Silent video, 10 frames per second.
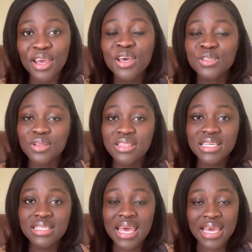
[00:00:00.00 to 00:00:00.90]
So
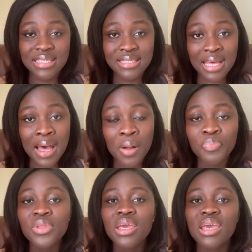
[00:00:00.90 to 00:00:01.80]
this exam
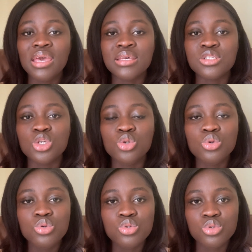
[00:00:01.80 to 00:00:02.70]
is
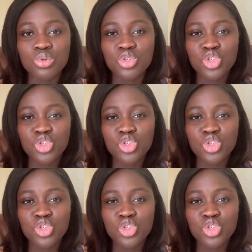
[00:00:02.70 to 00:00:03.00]
used to